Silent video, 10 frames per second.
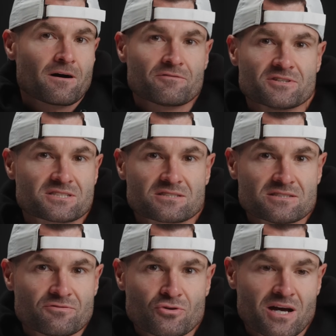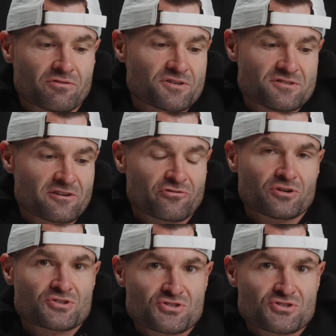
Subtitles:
Obviously, if you have a different